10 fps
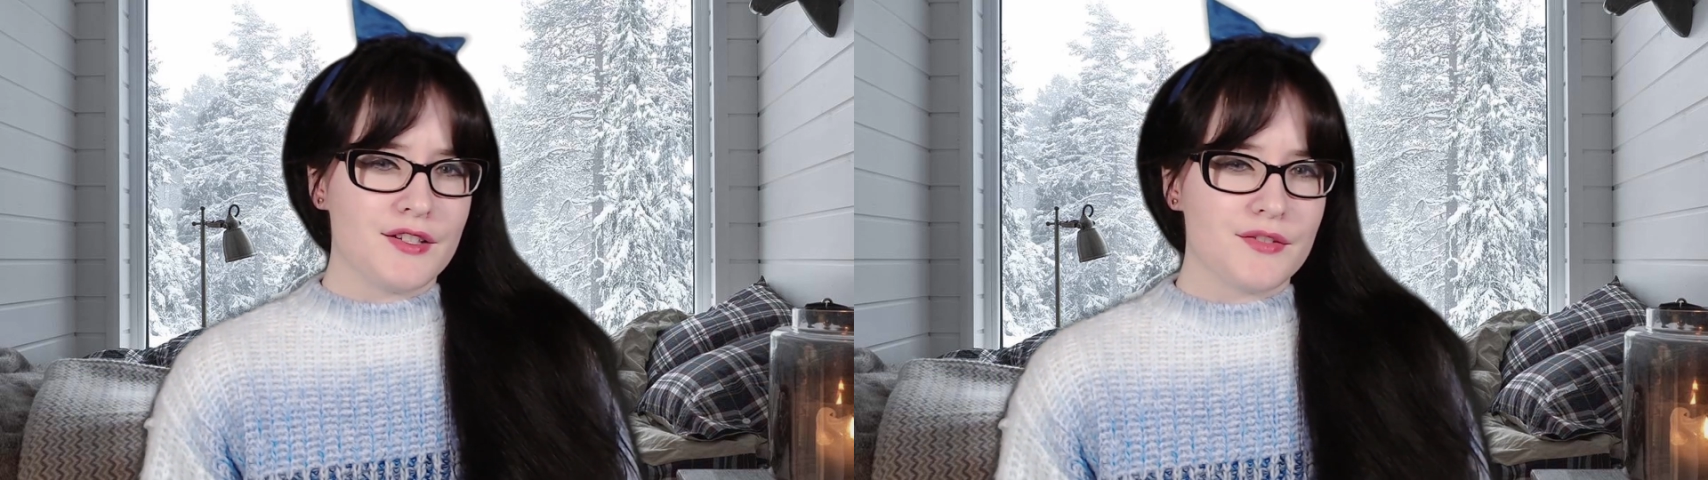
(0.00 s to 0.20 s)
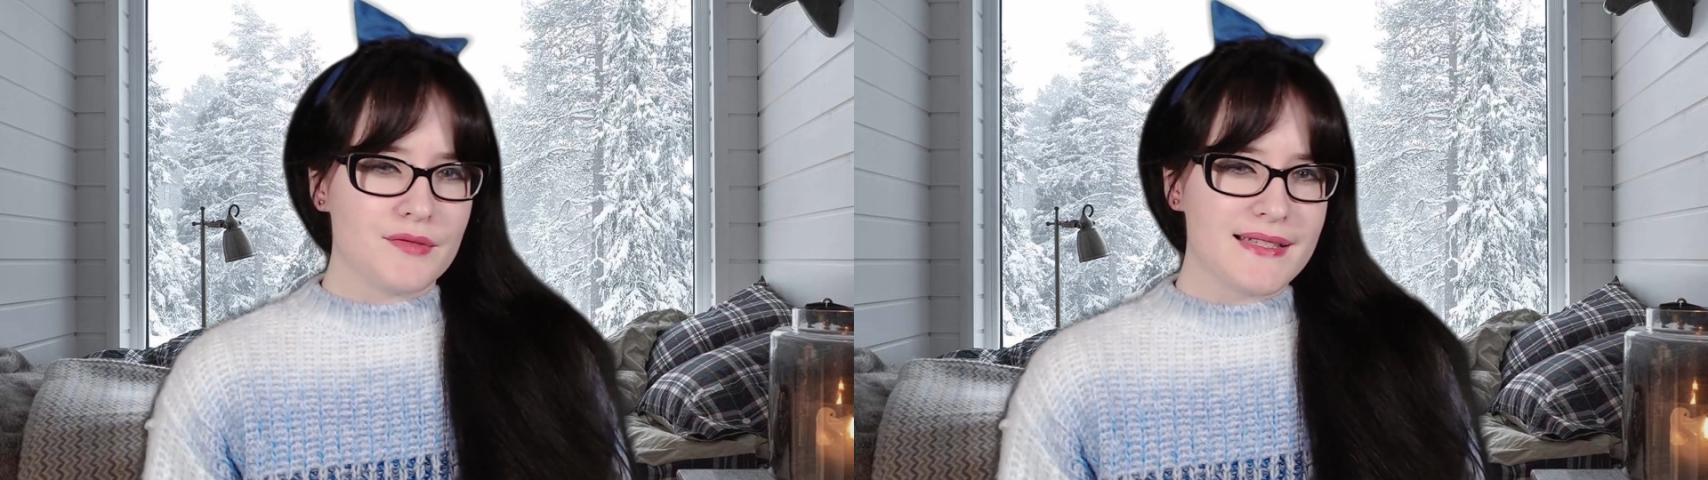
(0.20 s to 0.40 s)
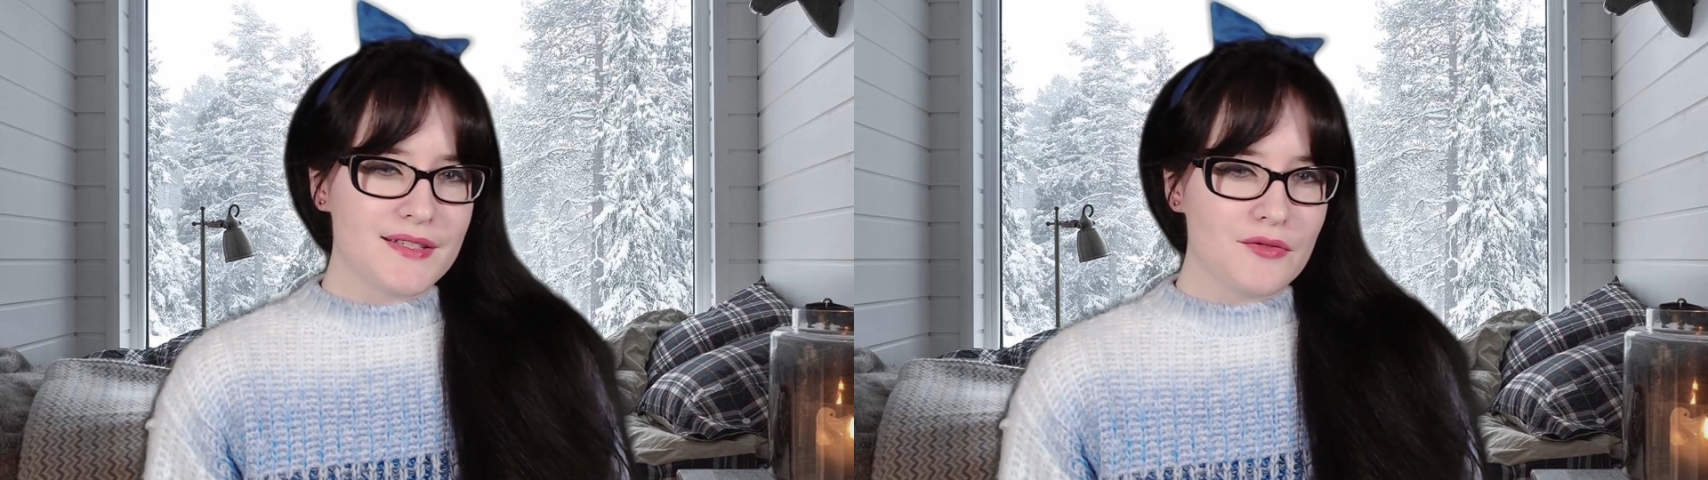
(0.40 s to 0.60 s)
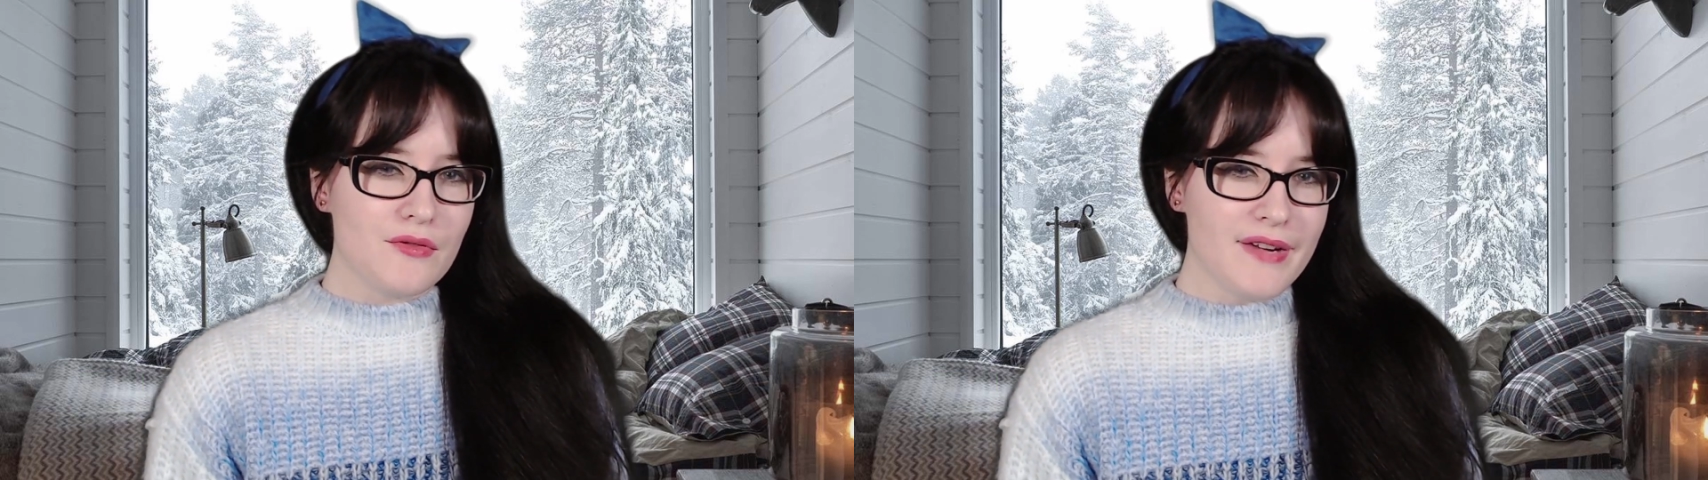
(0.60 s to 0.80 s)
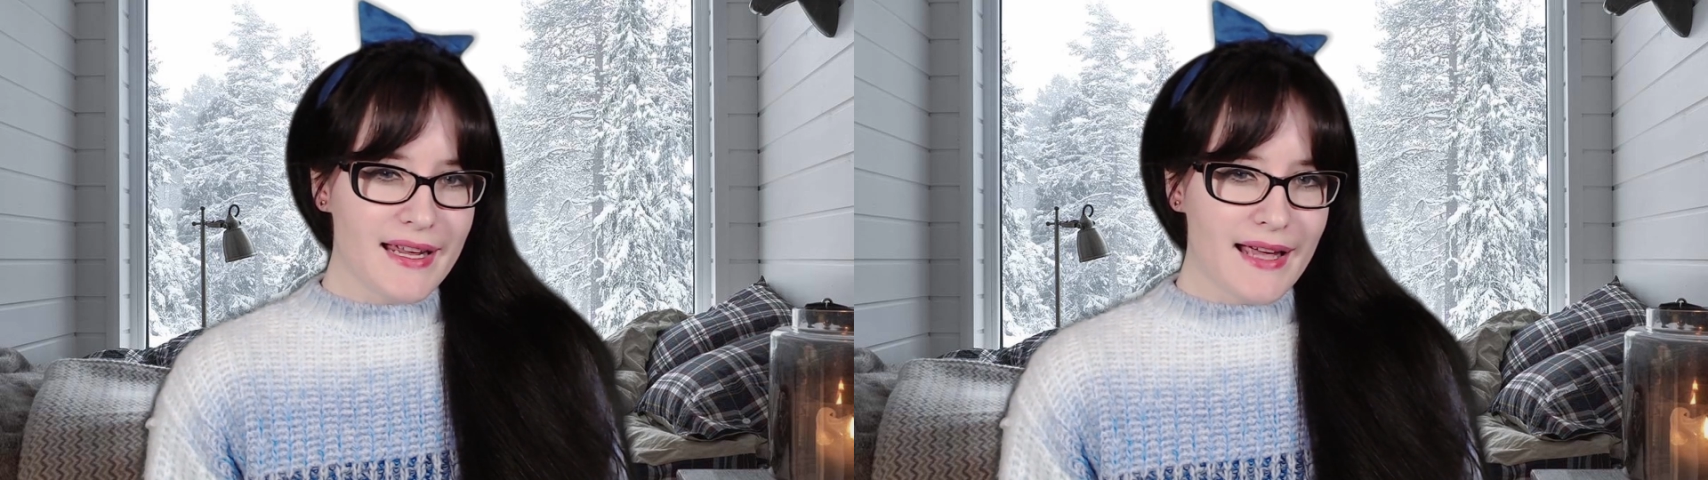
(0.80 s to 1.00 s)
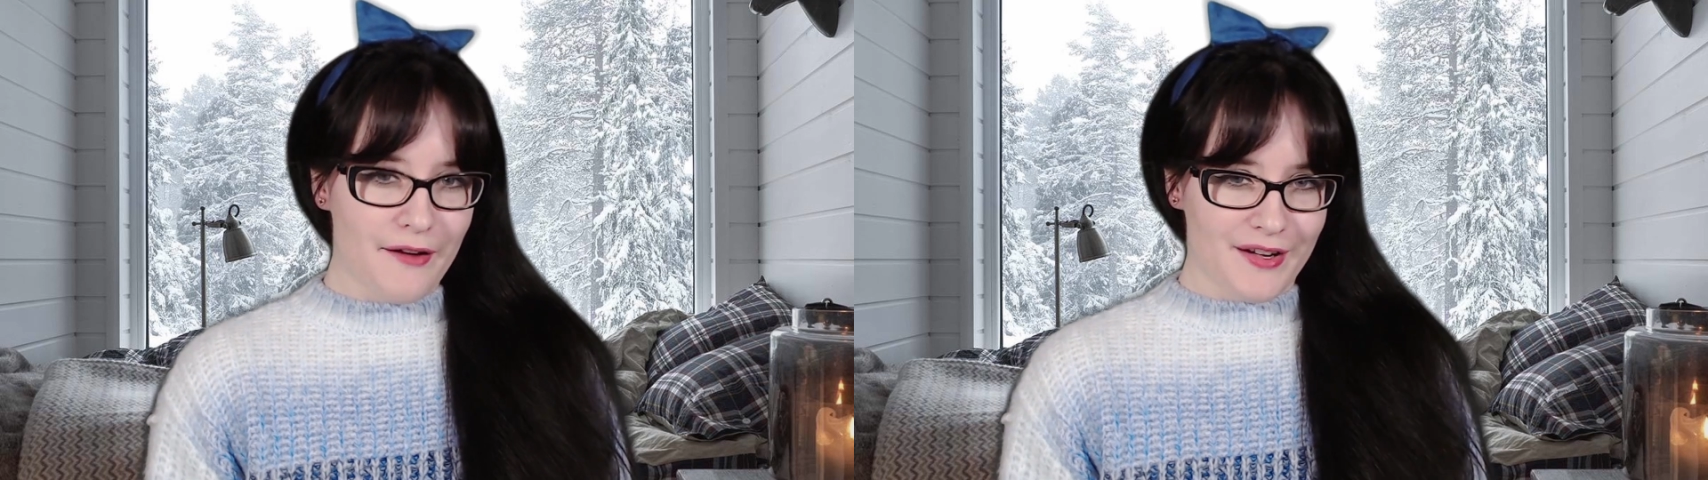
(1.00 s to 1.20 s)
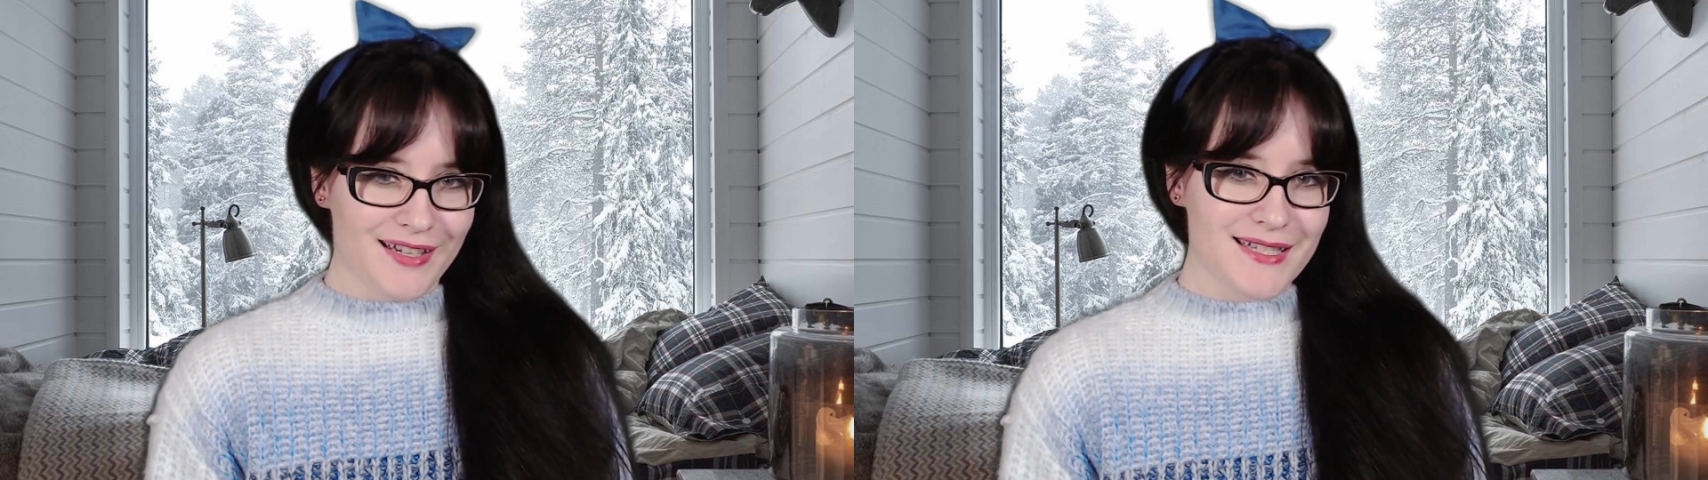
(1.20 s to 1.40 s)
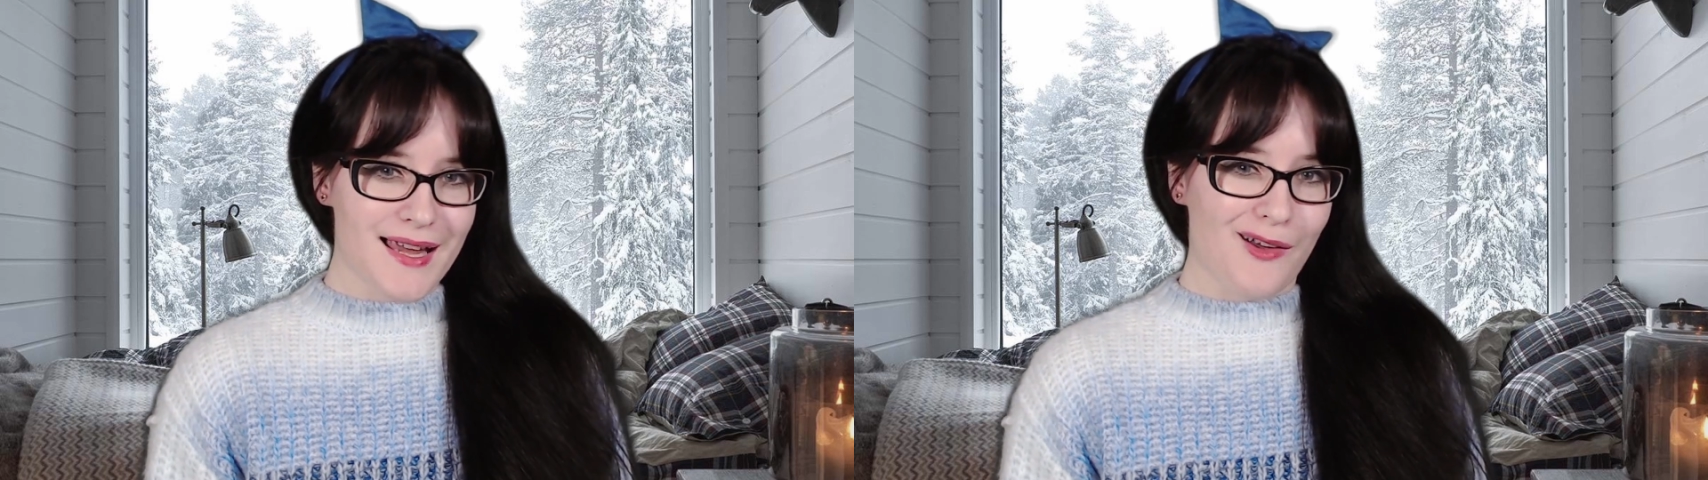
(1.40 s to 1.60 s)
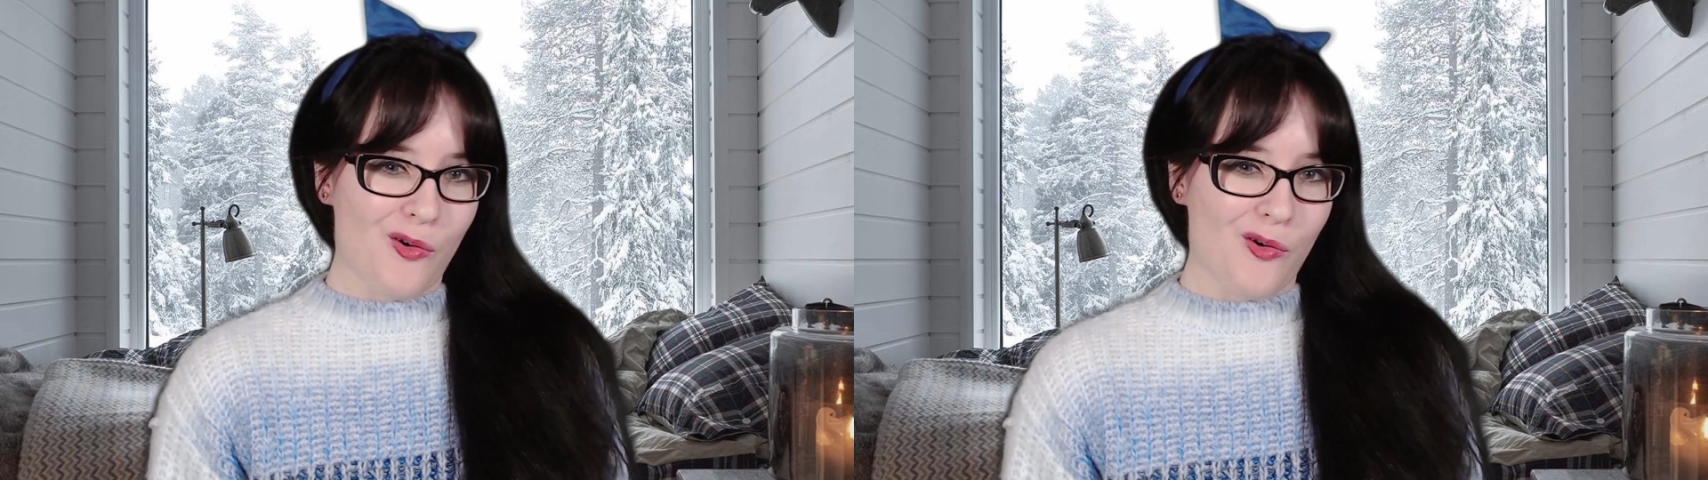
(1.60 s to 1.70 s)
to a story character